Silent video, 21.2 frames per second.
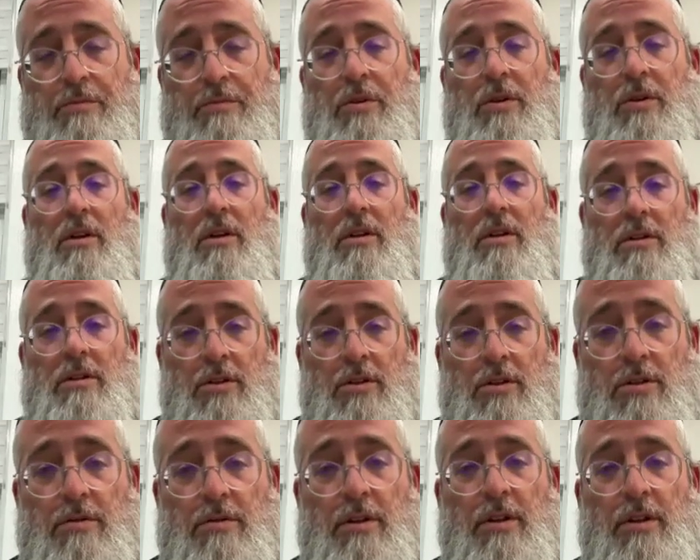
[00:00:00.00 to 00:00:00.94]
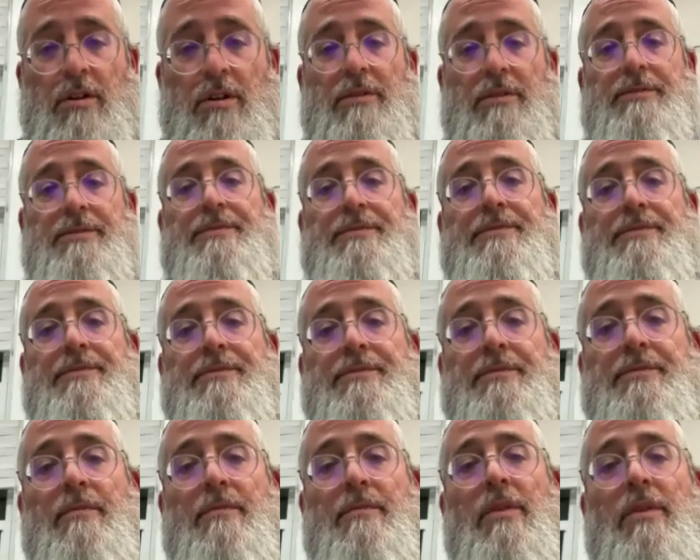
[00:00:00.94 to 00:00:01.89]
pull on the string
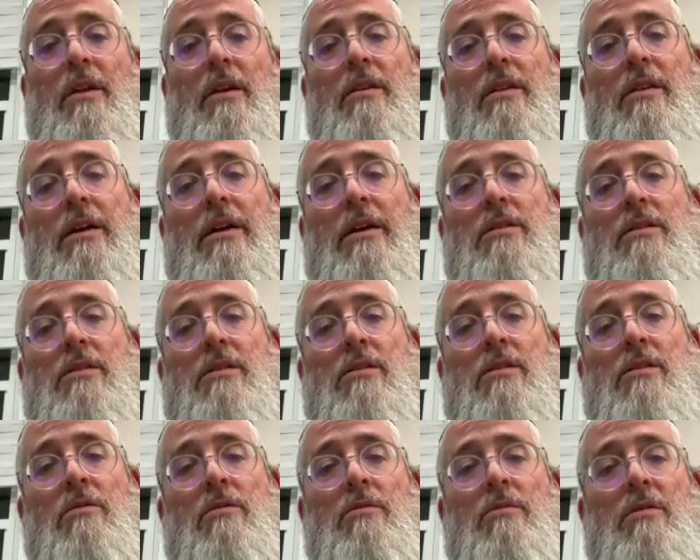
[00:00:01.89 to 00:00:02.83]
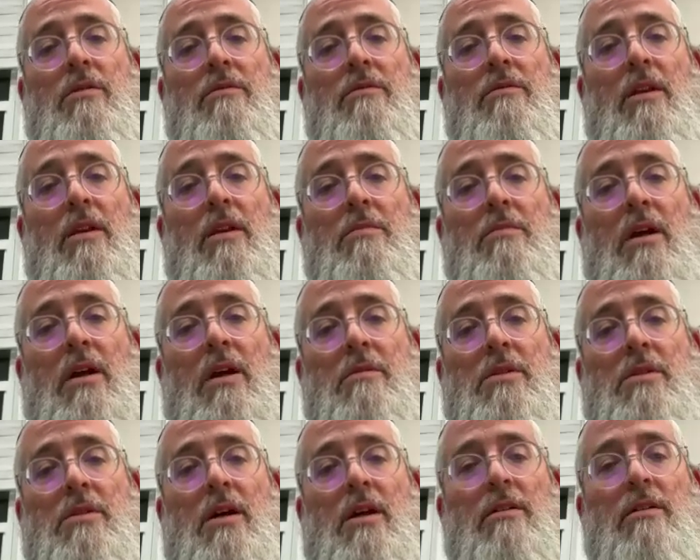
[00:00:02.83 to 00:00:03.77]
that's sewn with it,
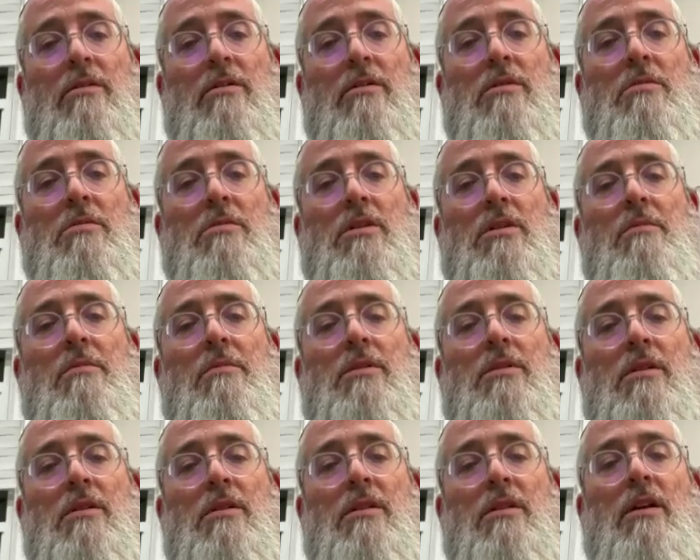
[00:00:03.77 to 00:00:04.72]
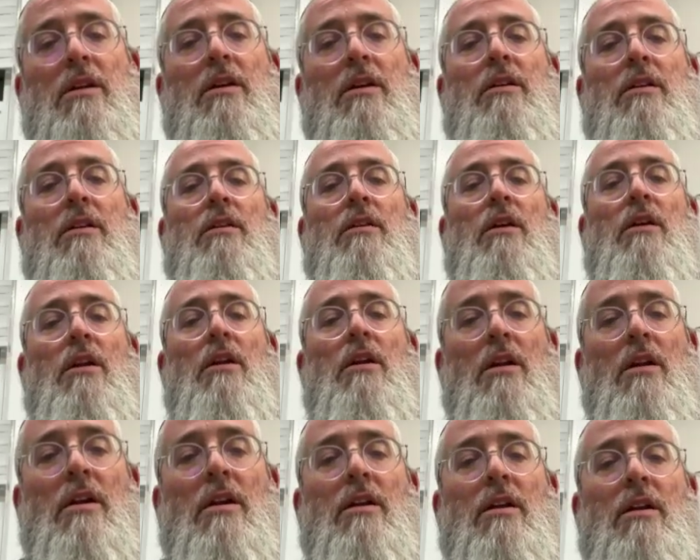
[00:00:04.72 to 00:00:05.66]
and they get
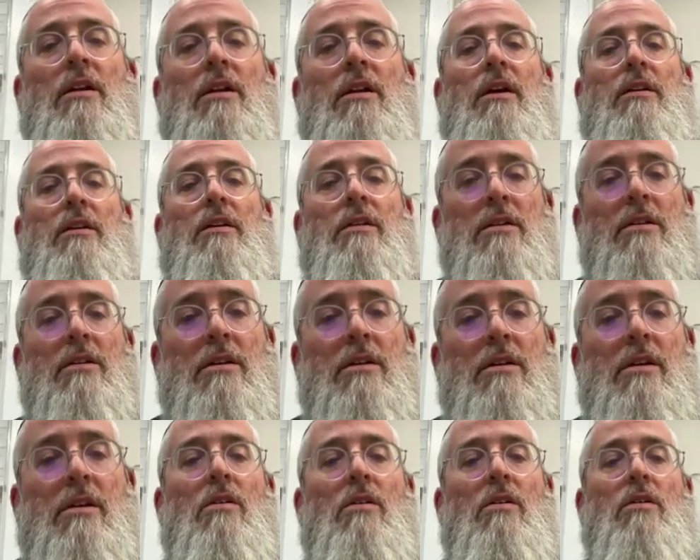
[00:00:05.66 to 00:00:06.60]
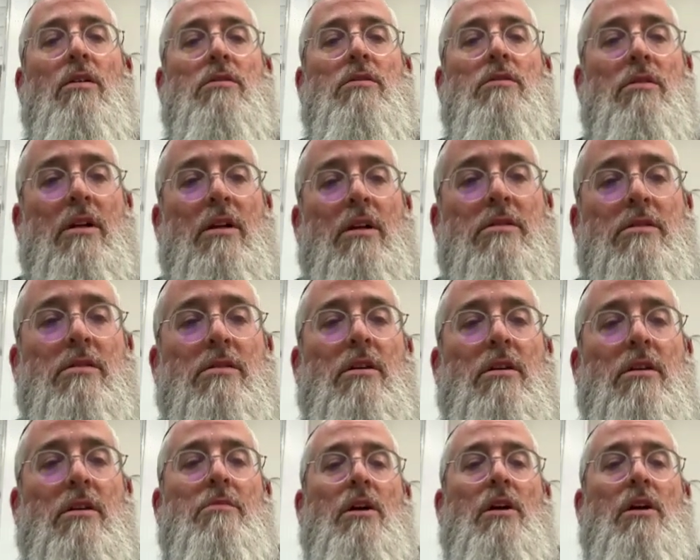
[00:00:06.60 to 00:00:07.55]
connected. Also, last is
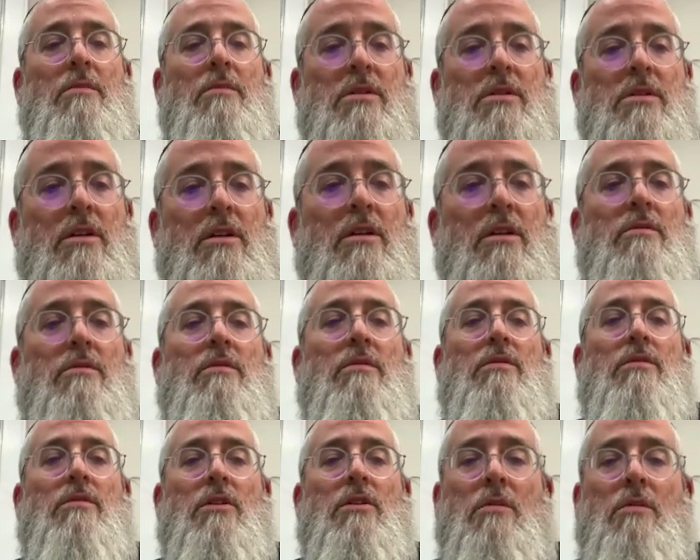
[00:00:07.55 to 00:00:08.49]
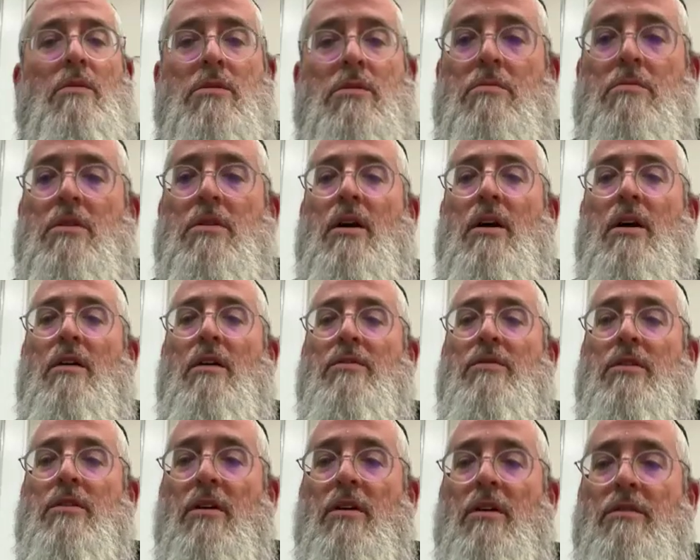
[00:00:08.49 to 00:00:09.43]
came Shabbos, you can't do that on Shabbos, Shem
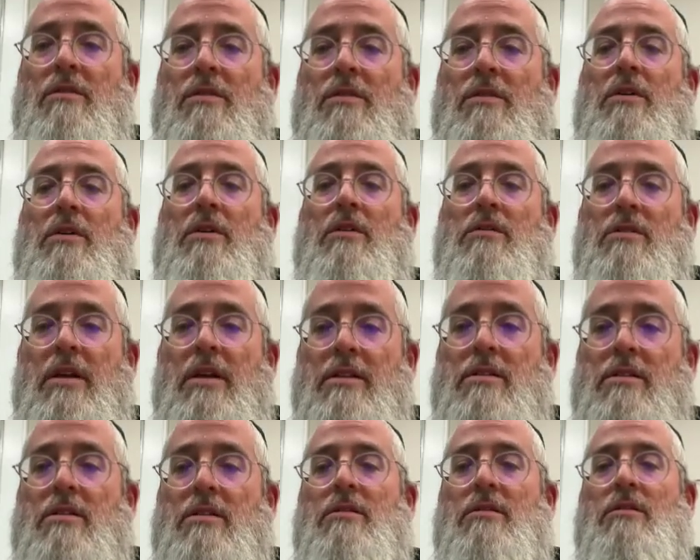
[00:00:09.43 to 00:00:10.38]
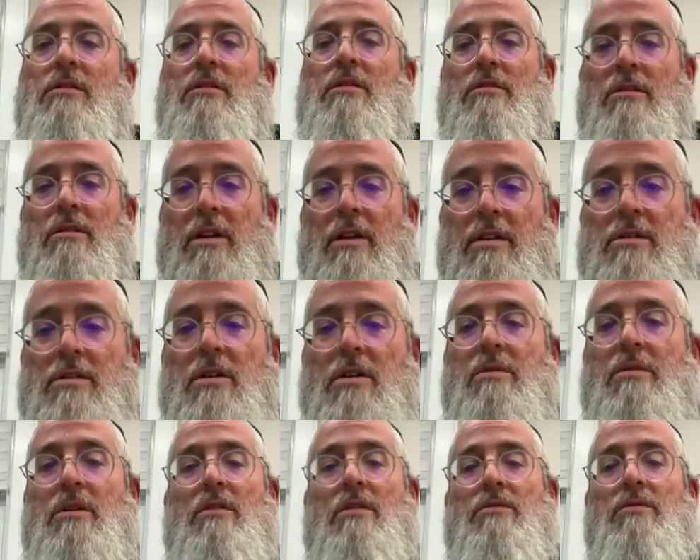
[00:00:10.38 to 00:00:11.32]
Dahavi Taifer, because that's considered like
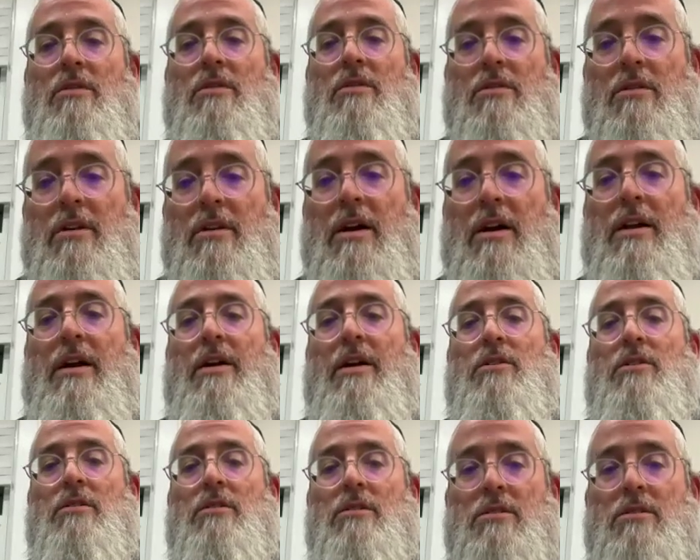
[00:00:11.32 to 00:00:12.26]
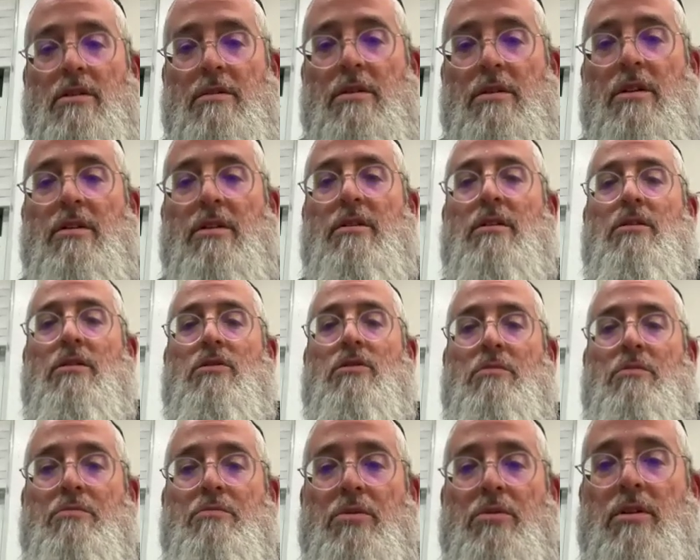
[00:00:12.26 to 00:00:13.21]
sewing, even though you're not actually sewing anything, you're
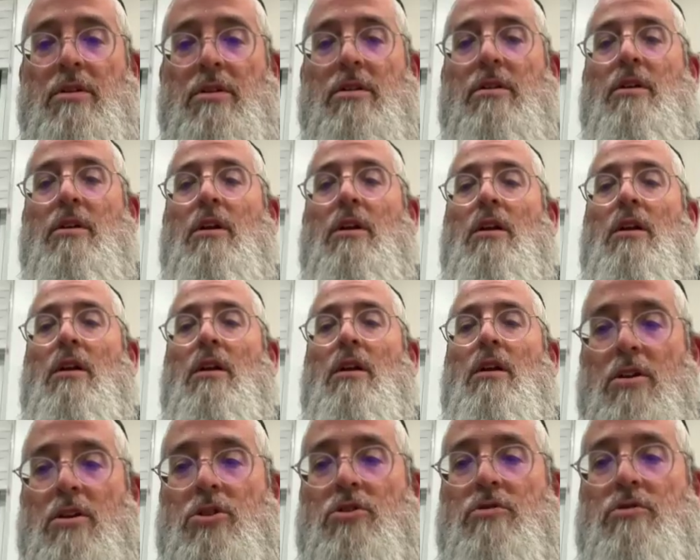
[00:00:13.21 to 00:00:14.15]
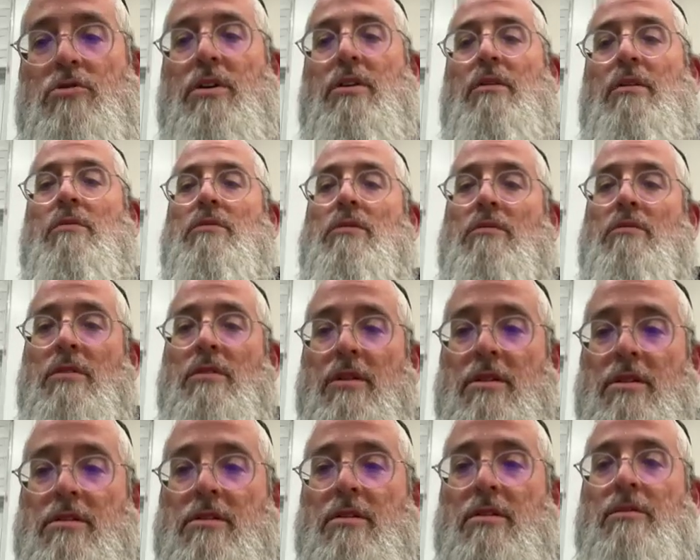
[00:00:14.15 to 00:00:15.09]
just pulling a string that was
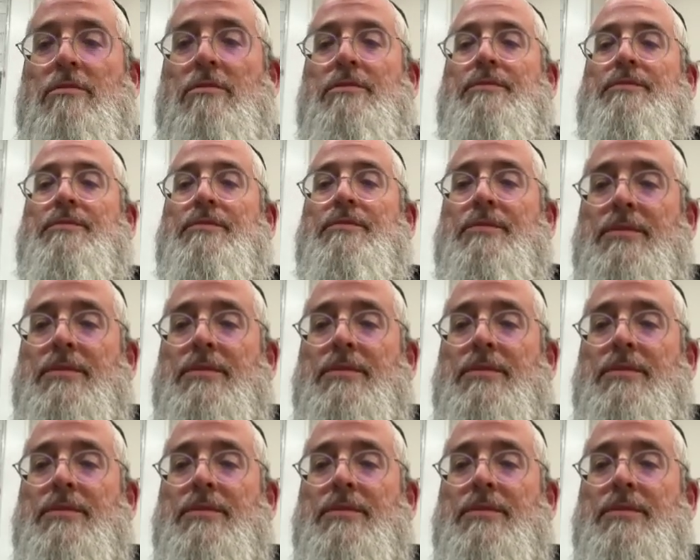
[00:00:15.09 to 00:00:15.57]
already sewn.